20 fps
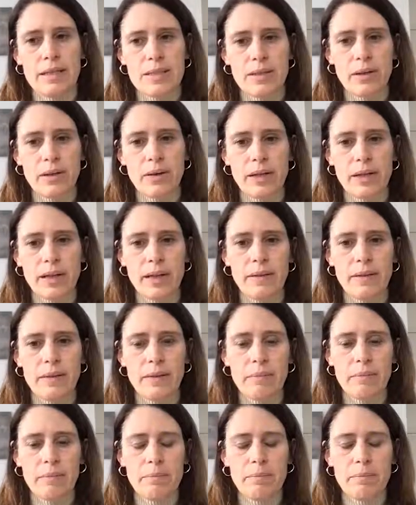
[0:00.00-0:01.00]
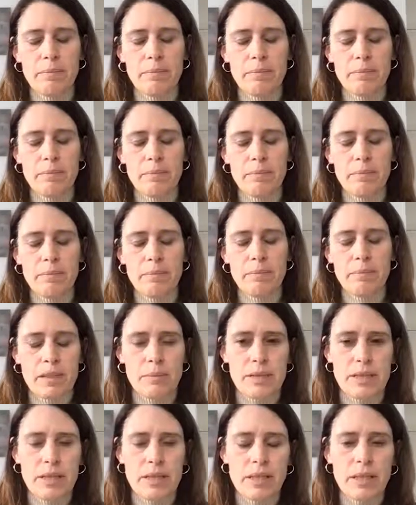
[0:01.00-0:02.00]
So how can that be? And this
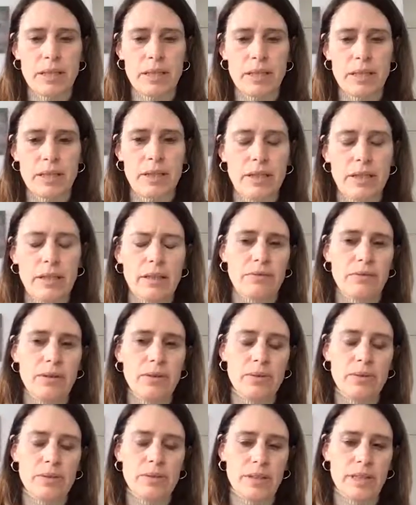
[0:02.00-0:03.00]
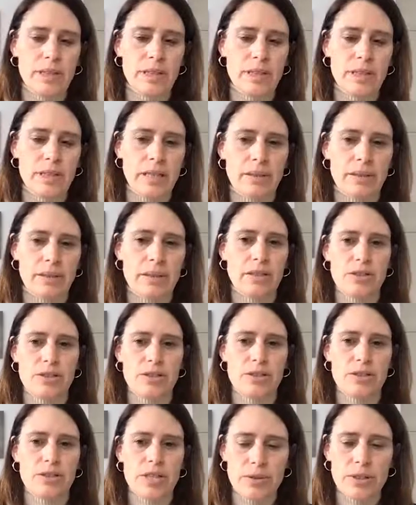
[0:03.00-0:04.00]
becomes clear if you looked at the
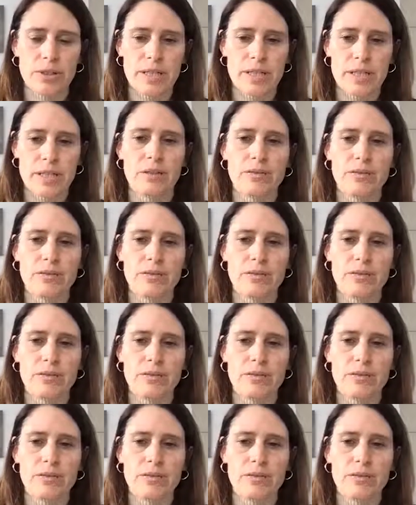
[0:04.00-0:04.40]
trajectories